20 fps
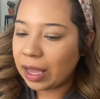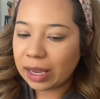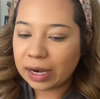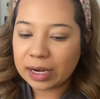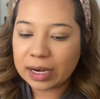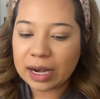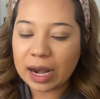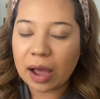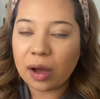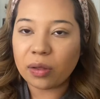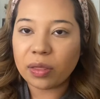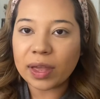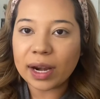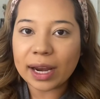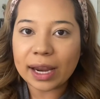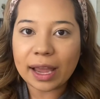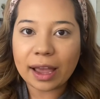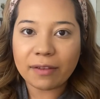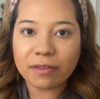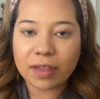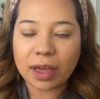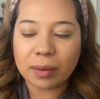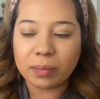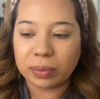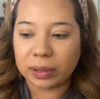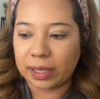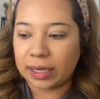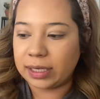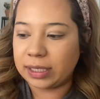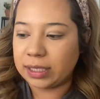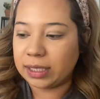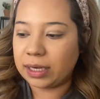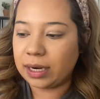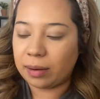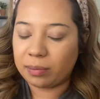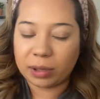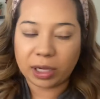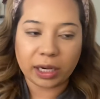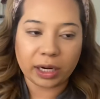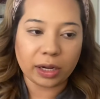Now that I have that blended, I'm
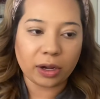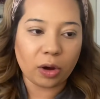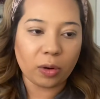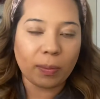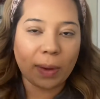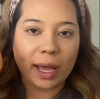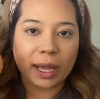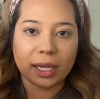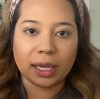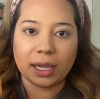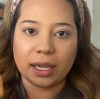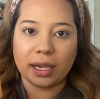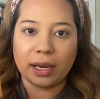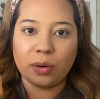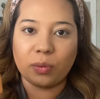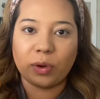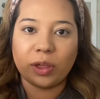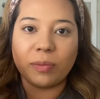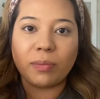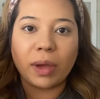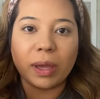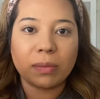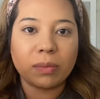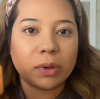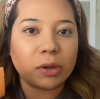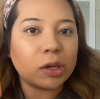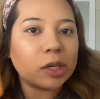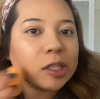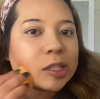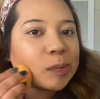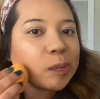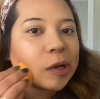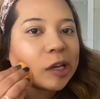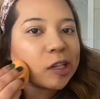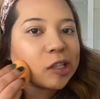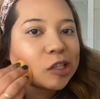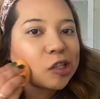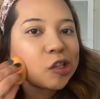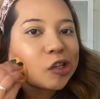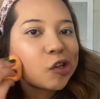gonna go back in with my beauty
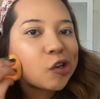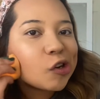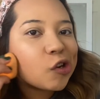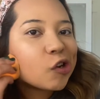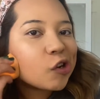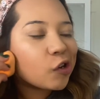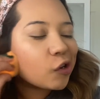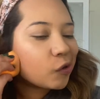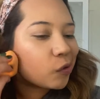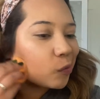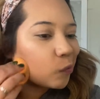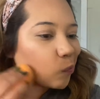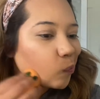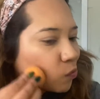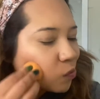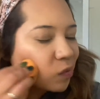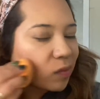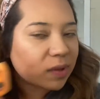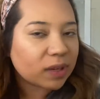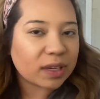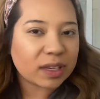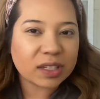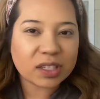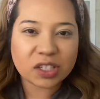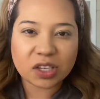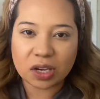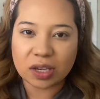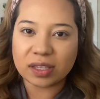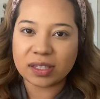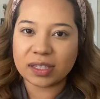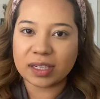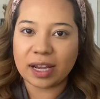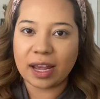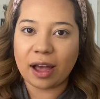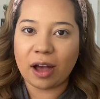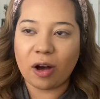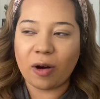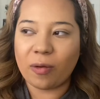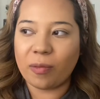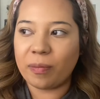sponge just to
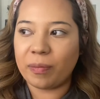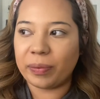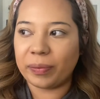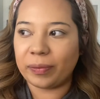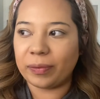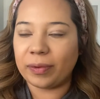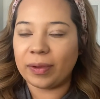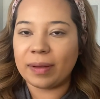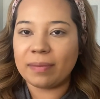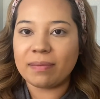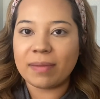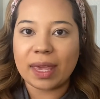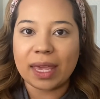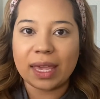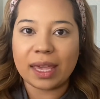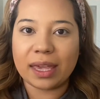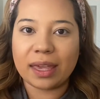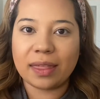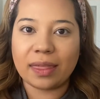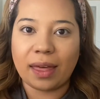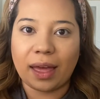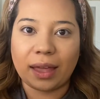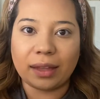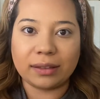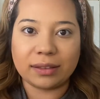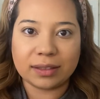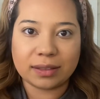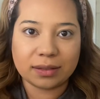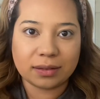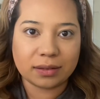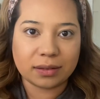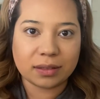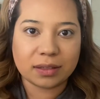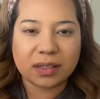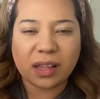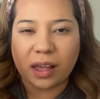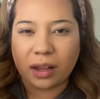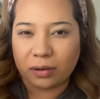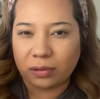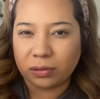help make that
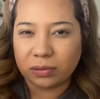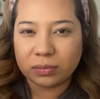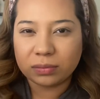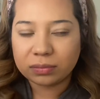subtle.